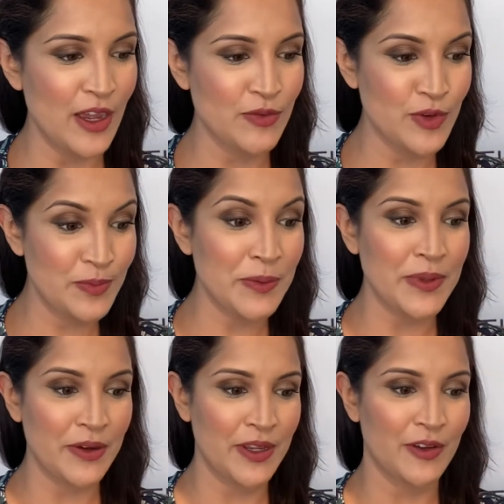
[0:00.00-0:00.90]
ruby
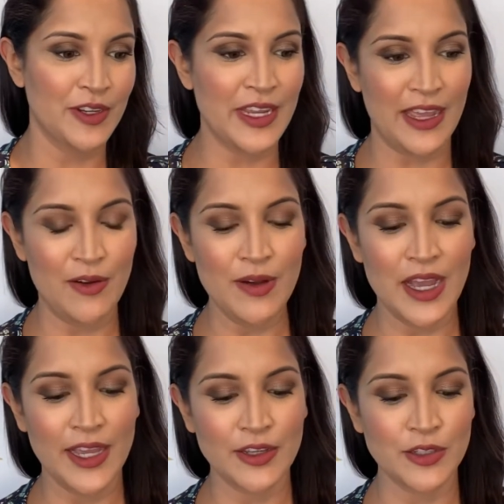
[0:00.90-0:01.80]
berry on now,
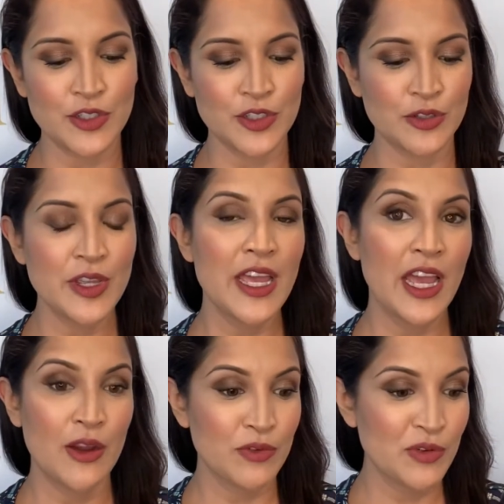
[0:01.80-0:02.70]
I could do
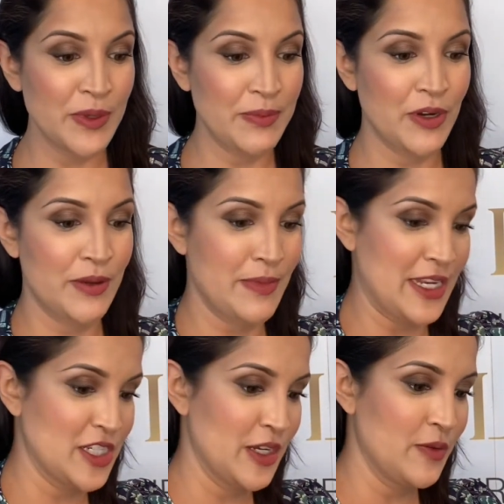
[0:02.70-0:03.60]
a ruby berry
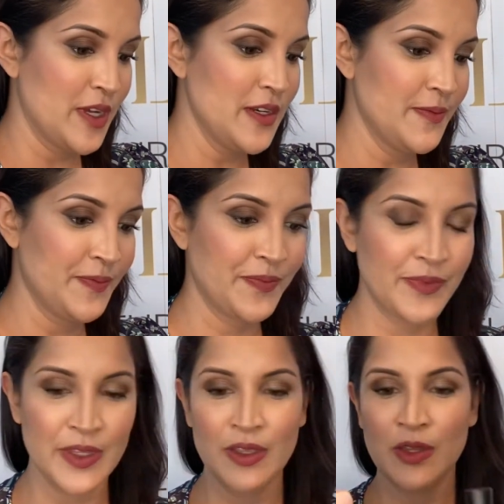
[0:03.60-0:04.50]
matching one,
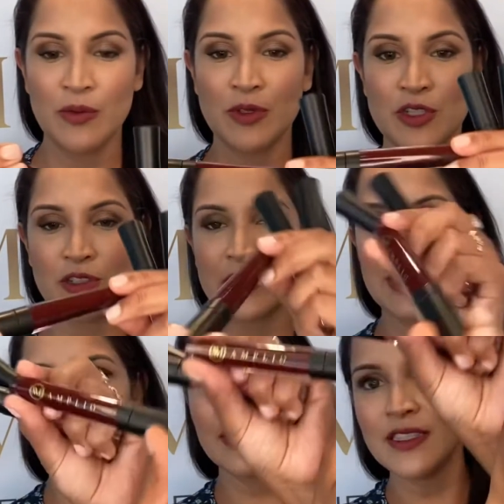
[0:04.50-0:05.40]
which looks
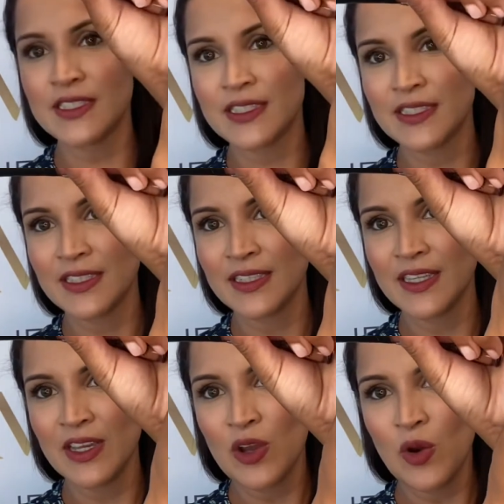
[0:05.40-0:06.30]
like this.
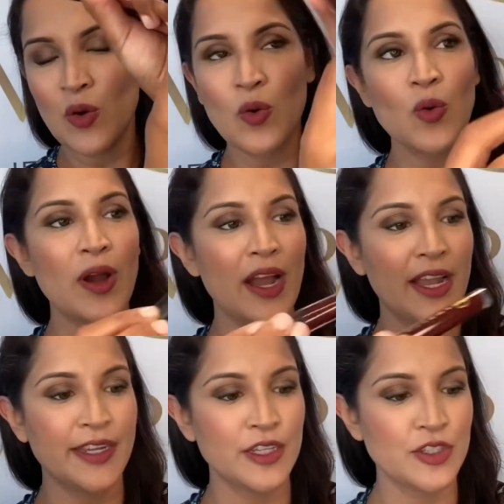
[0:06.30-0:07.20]
Or I
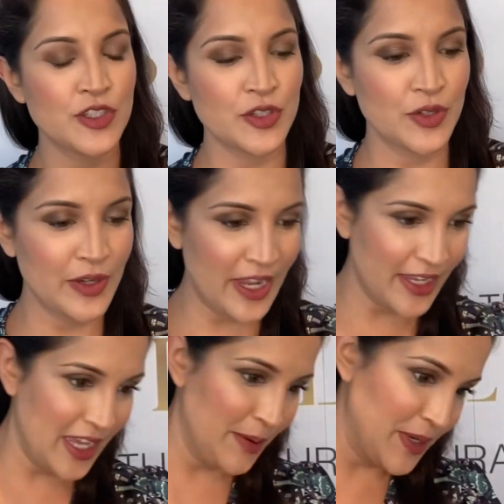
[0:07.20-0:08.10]
could do a
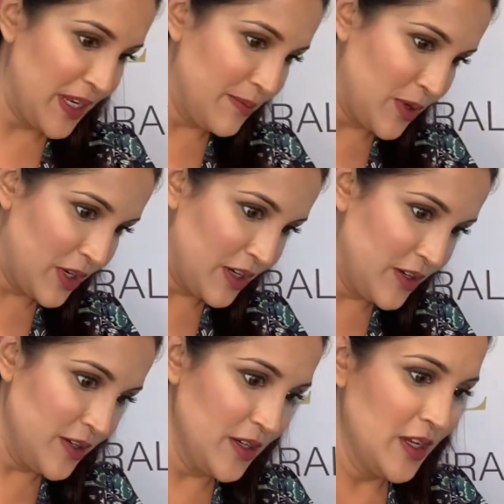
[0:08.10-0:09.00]
Cabernet
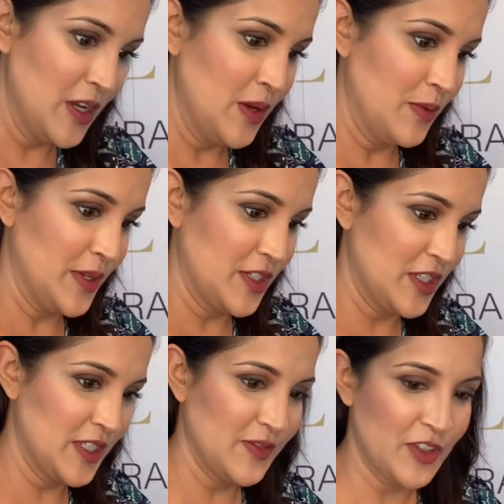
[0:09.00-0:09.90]
Merlot, which
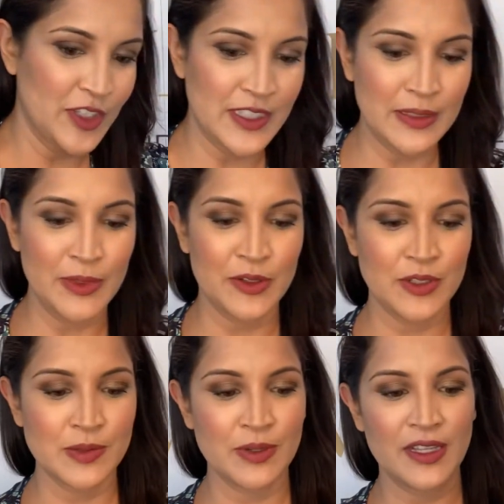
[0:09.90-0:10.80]
is very similar
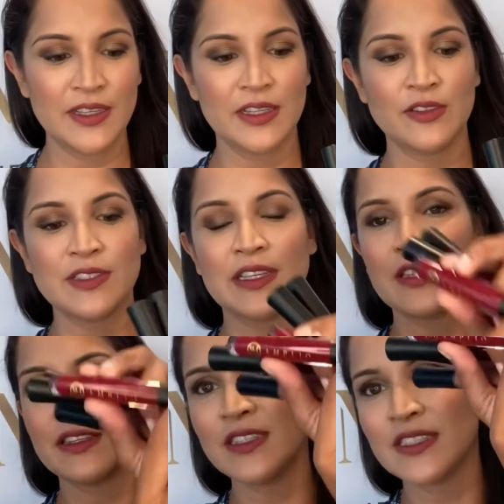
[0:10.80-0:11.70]
as well and looks like
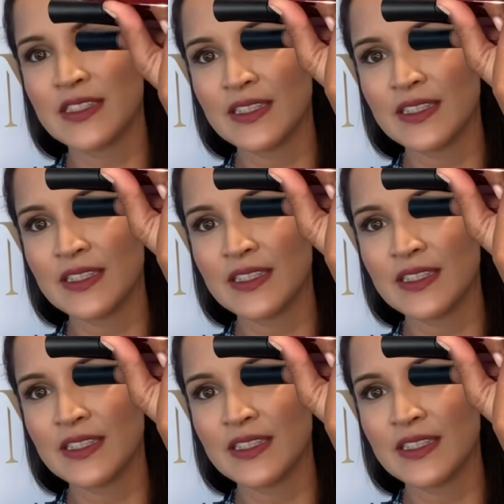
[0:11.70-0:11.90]
this.